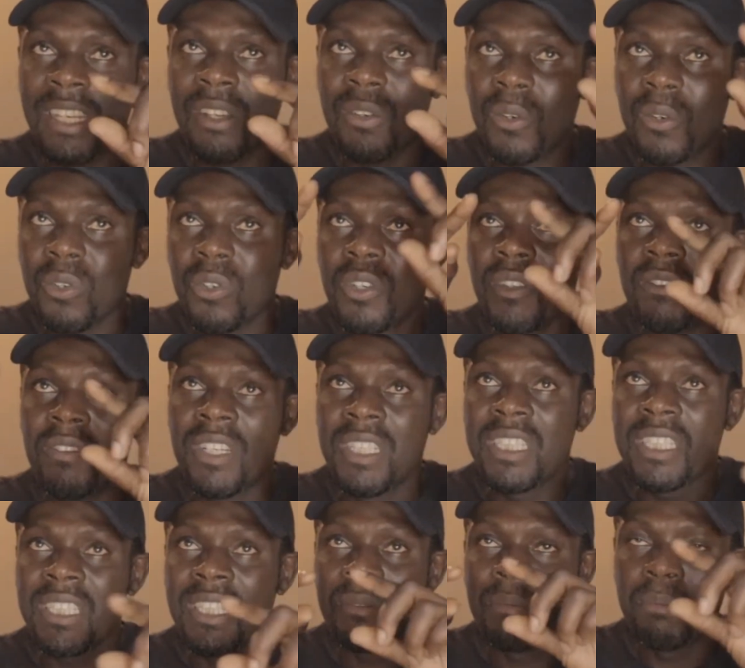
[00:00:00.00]
or
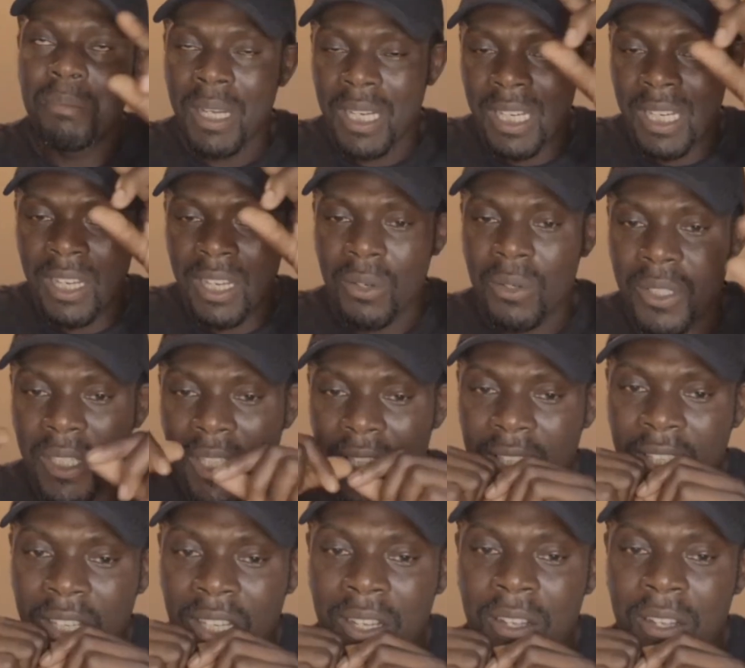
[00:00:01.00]
university banner on it.